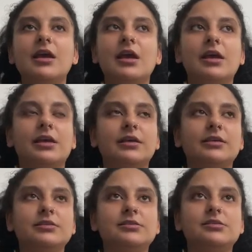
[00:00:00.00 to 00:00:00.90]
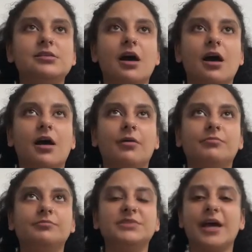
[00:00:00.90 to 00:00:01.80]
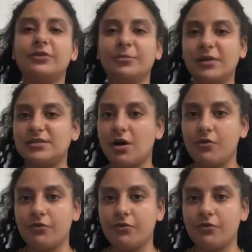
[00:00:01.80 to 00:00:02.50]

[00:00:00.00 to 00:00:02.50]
is doubting myself.